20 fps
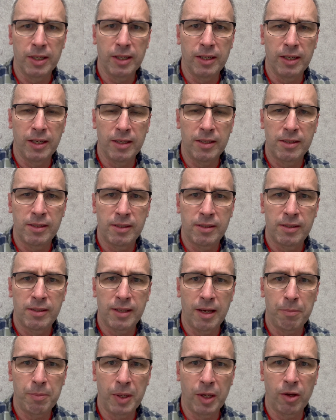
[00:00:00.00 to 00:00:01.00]
And it's
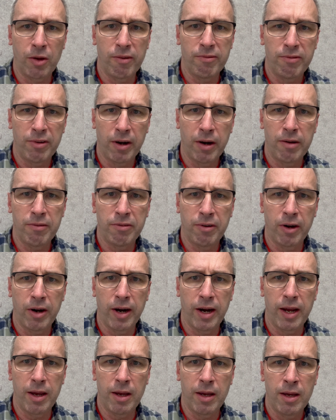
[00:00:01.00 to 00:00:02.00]
something I very,
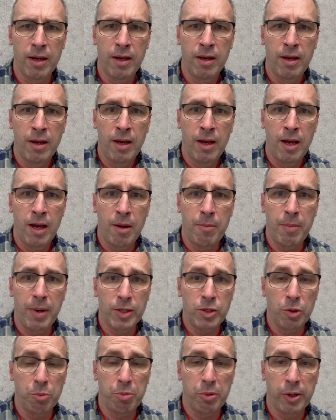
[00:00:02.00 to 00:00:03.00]
very
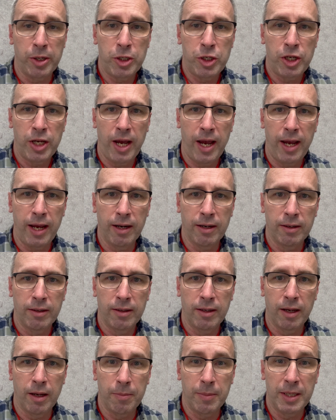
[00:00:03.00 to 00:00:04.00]
much appreciate.
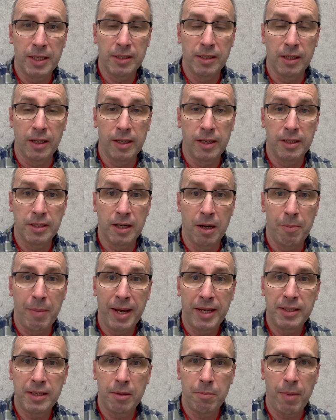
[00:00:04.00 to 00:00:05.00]
He's an
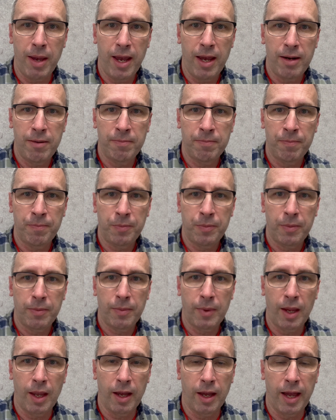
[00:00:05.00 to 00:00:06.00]
amazing man.
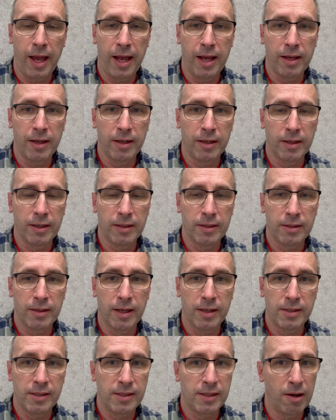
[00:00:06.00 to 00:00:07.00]

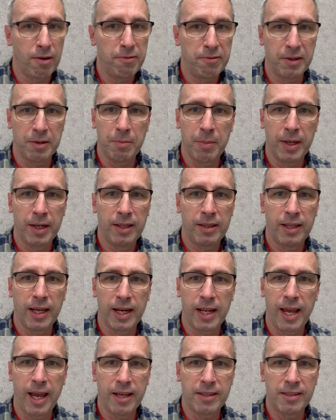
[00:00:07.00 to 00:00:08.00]
Has self-admitted that
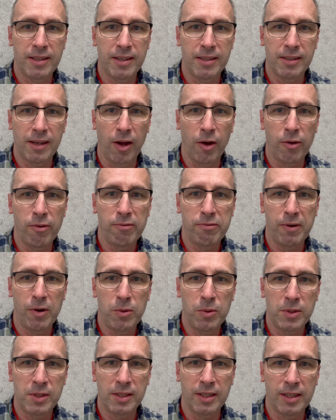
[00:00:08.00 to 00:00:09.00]
he has his own
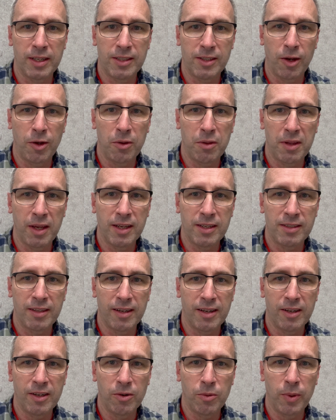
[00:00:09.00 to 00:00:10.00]
faults and his own things to
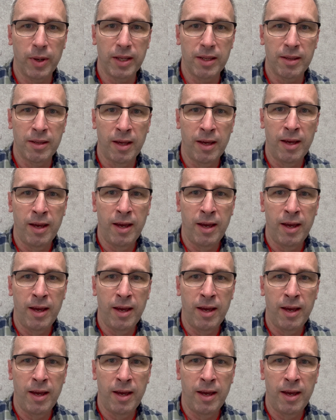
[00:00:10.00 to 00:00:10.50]
deal with.